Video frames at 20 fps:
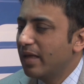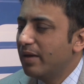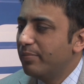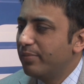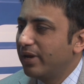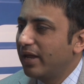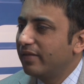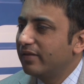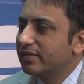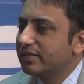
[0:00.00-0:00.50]

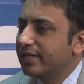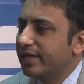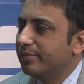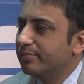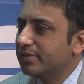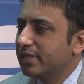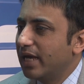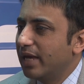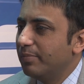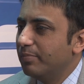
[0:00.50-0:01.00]
but at the same
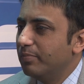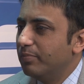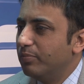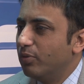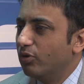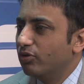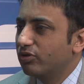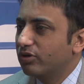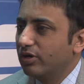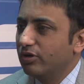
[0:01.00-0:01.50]
time,
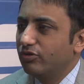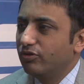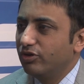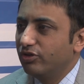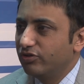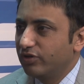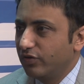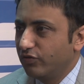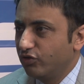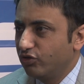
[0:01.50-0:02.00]
both
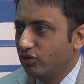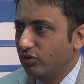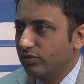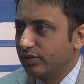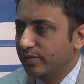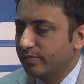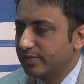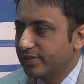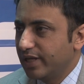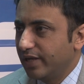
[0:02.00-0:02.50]
countries have shown
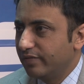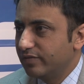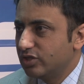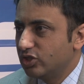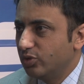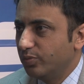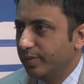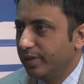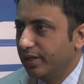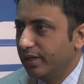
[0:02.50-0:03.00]
themselves
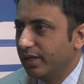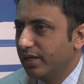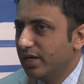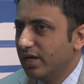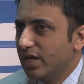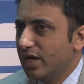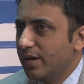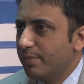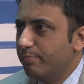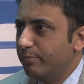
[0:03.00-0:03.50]
to be
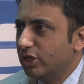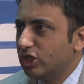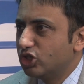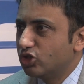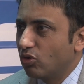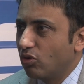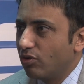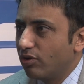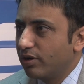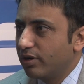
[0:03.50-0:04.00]

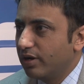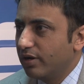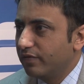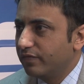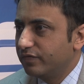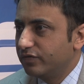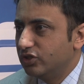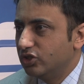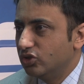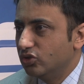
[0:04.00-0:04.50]
mature
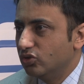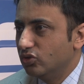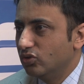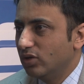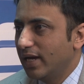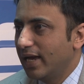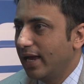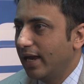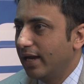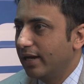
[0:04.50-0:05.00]
enough to
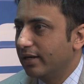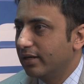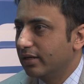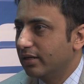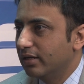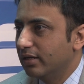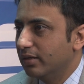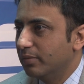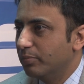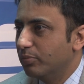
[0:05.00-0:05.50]

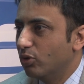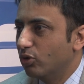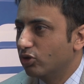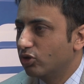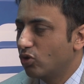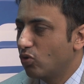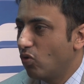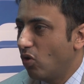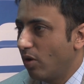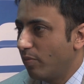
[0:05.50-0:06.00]
handle
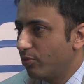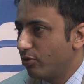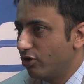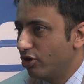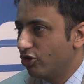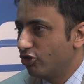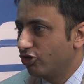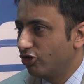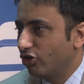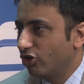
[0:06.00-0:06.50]
both
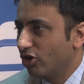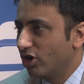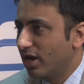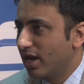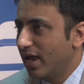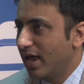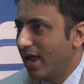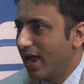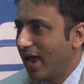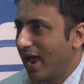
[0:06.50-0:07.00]
cooperation
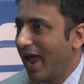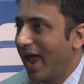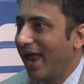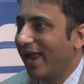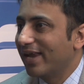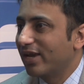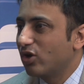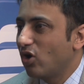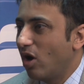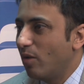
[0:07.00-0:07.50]

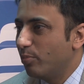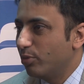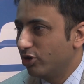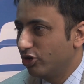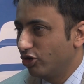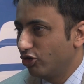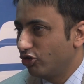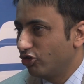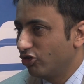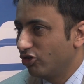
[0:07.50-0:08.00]
and
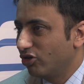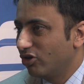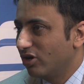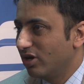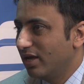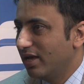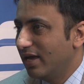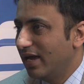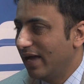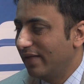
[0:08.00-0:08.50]
competition
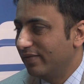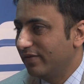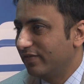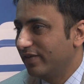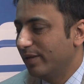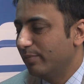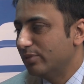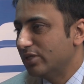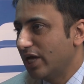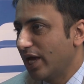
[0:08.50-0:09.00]
at the
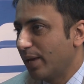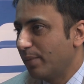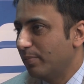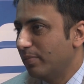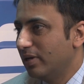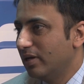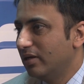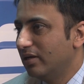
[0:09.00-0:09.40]
same time.